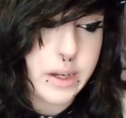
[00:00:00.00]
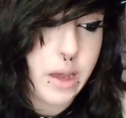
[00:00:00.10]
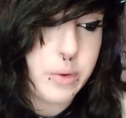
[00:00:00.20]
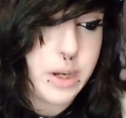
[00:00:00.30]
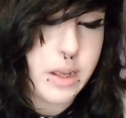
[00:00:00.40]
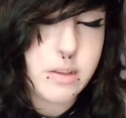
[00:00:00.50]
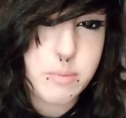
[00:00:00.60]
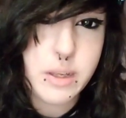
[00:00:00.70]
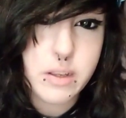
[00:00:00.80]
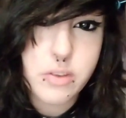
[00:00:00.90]
nowadays
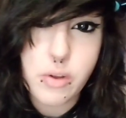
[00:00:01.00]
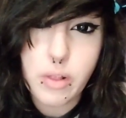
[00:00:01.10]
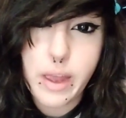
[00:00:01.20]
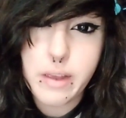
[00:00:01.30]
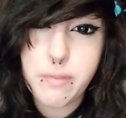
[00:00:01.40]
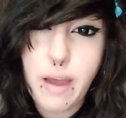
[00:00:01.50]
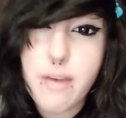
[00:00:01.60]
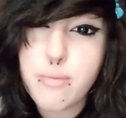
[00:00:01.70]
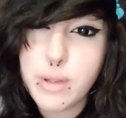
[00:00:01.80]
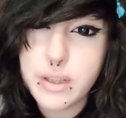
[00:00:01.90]
because they're like
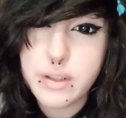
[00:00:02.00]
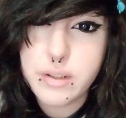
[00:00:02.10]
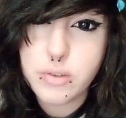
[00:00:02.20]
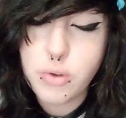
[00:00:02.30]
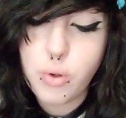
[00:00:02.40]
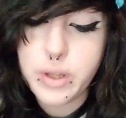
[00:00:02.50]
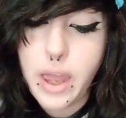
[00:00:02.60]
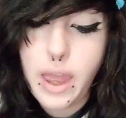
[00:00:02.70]
5 million years old,